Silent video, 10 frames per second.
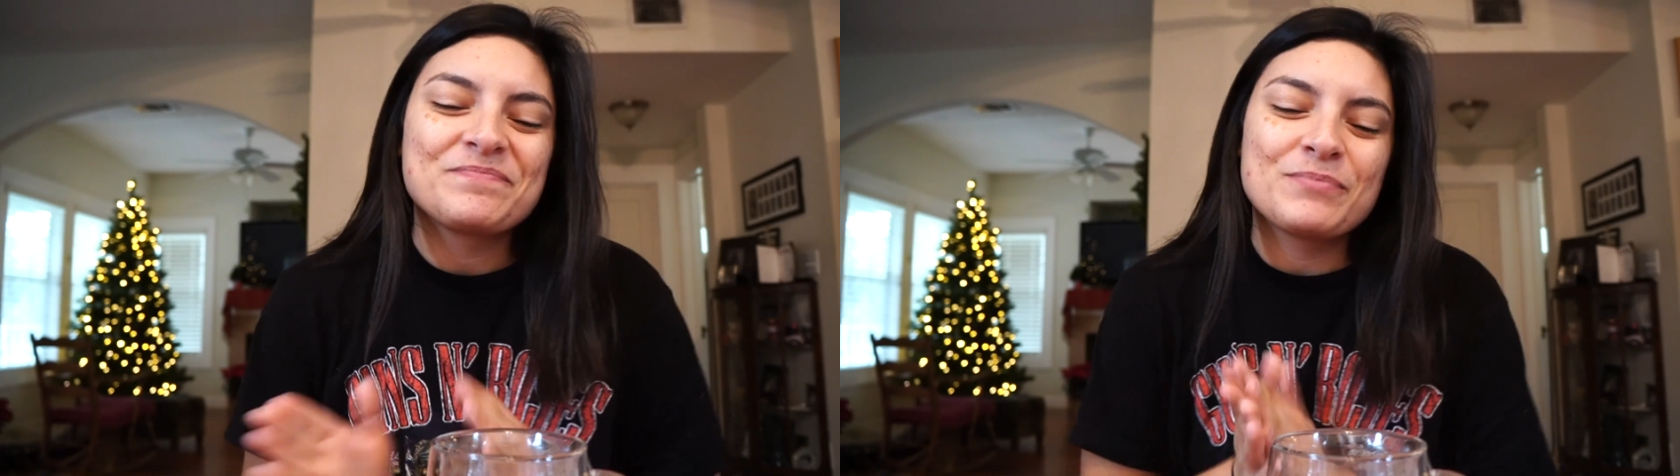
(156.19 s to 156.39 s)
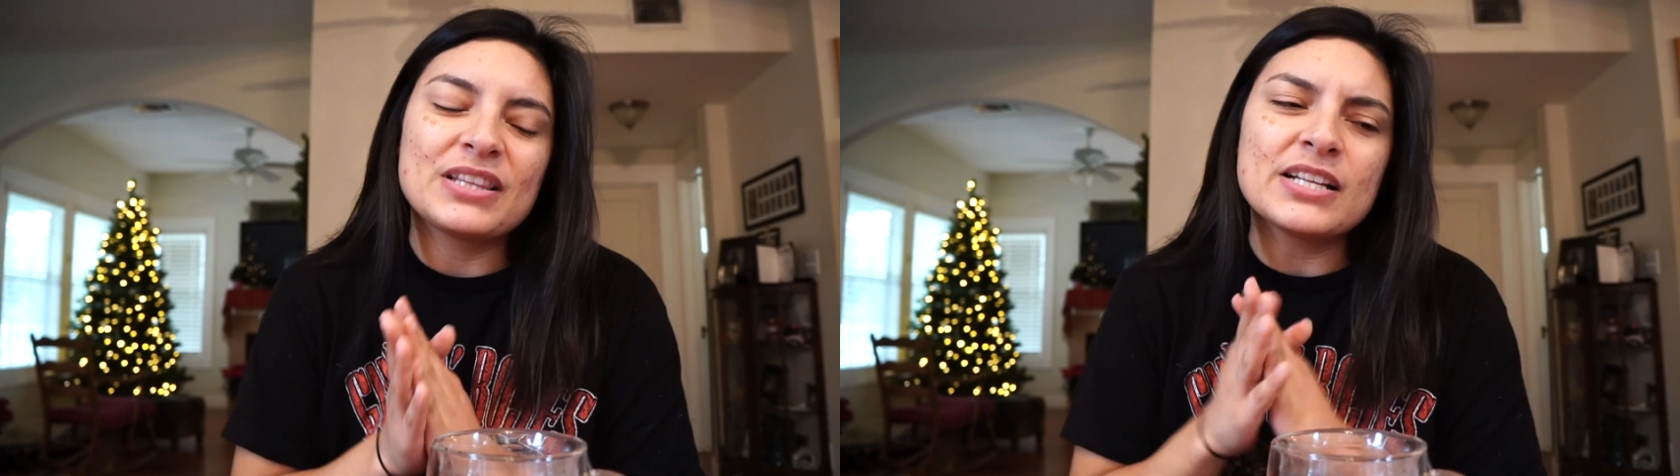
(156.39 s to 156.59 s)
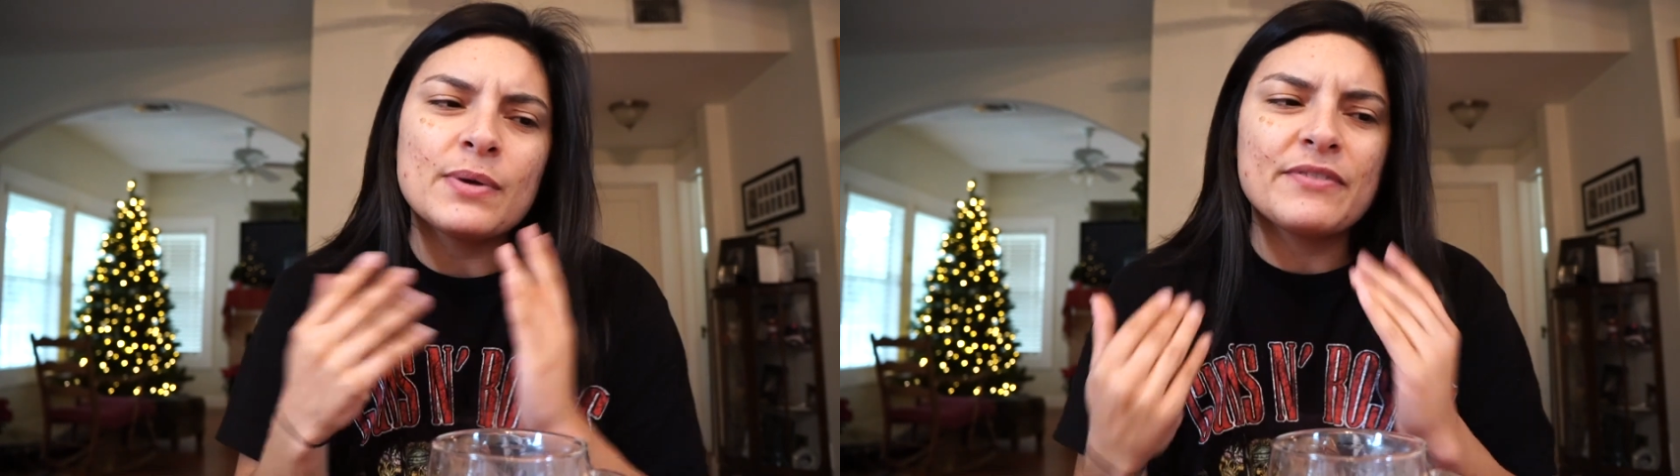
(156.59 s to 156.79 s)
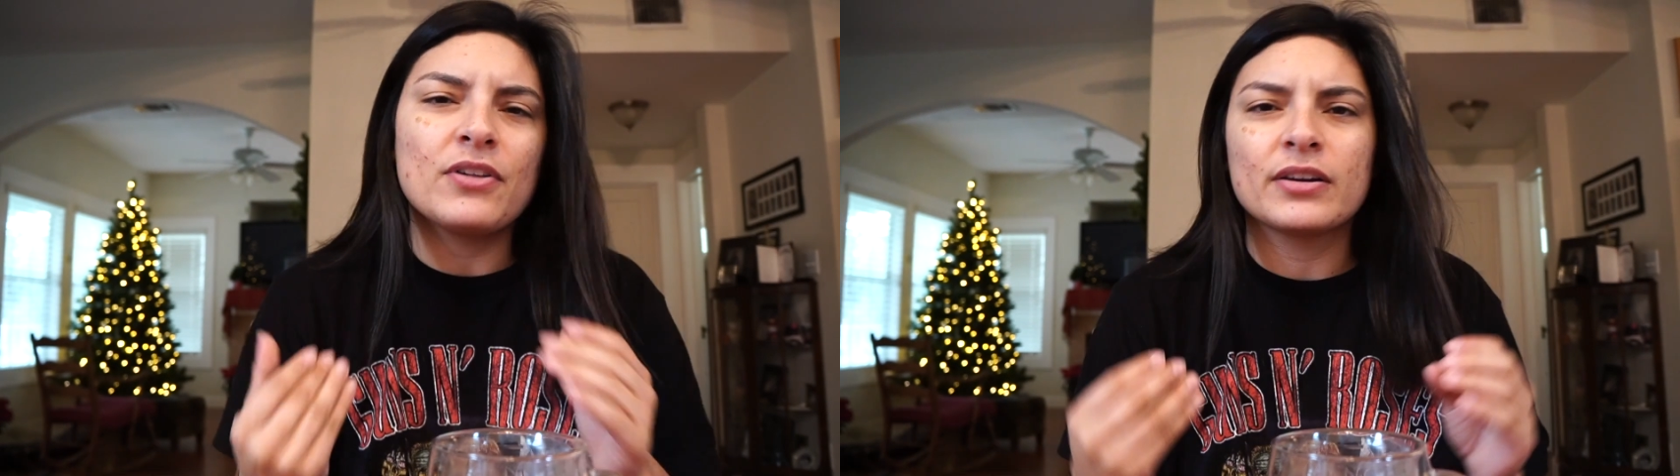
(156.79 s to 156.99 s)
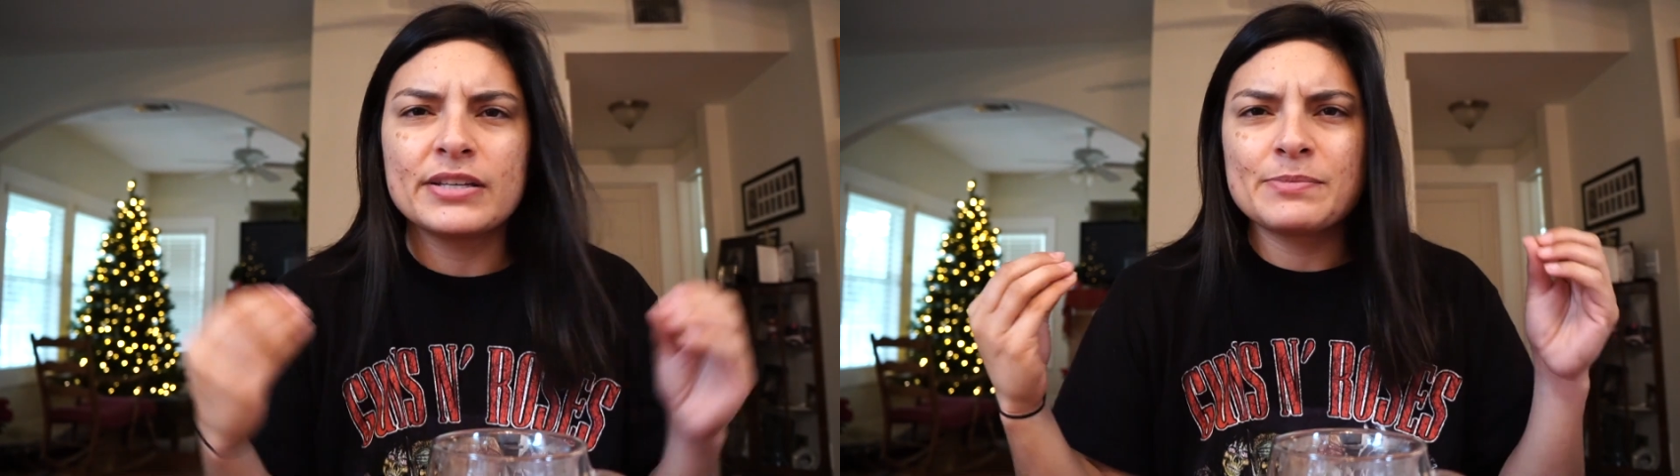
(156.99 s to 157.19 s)
but that's why
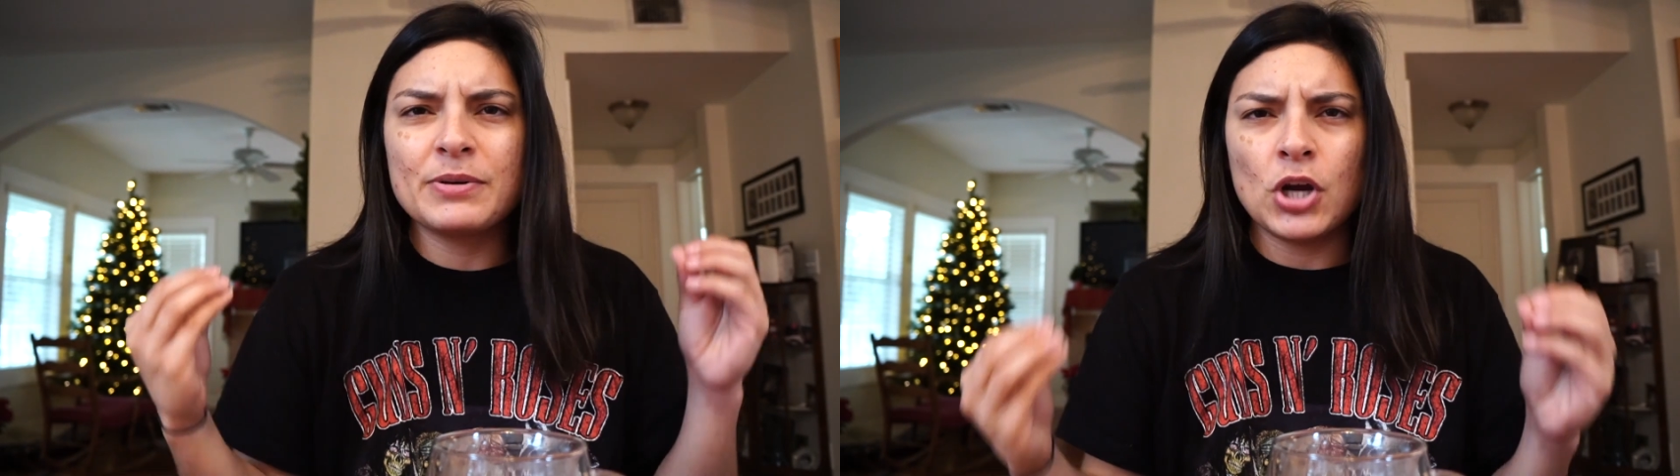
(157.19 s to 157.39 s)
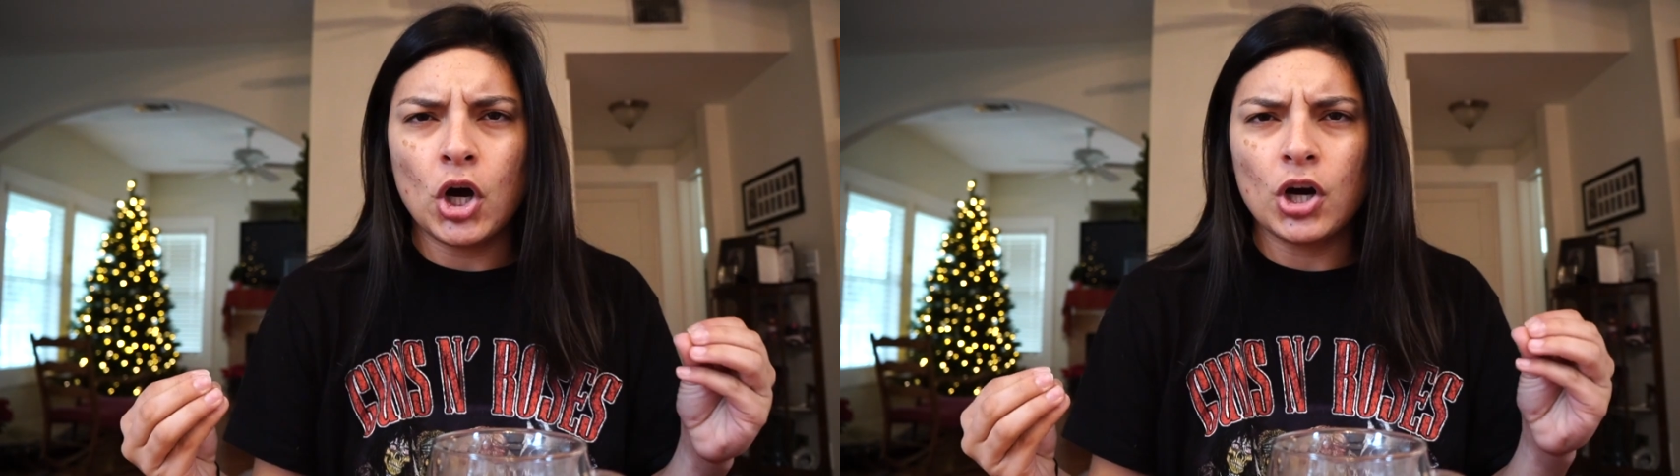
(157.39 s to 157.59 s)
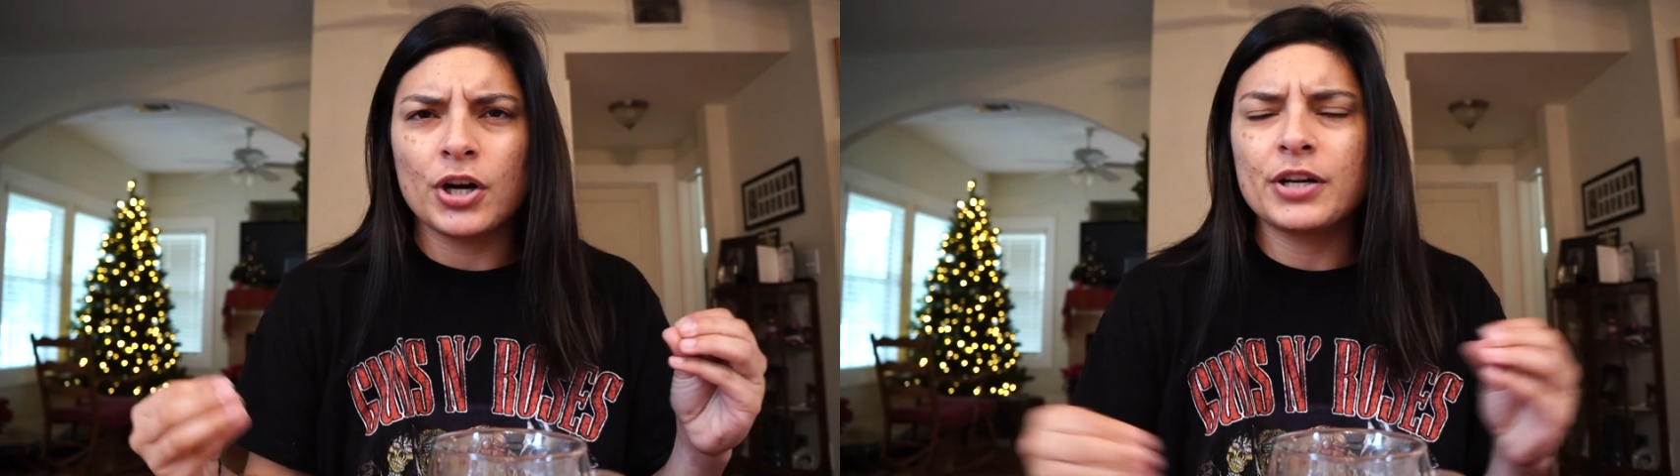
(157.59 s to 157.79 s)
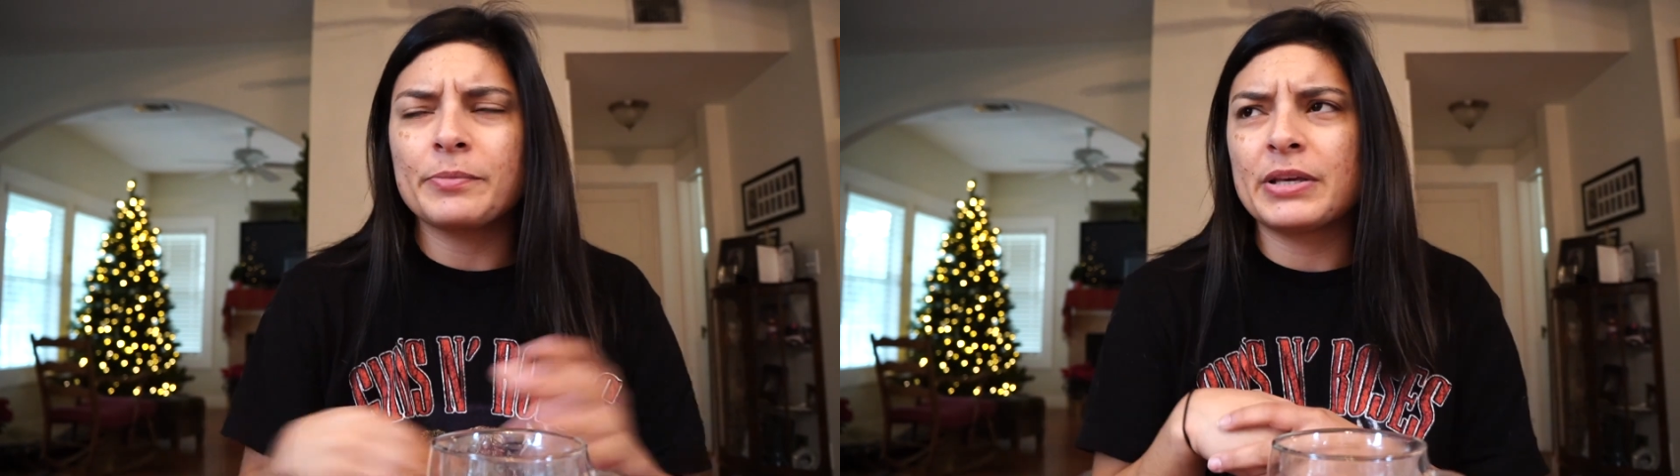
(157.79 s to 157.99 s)
vlogging's been hard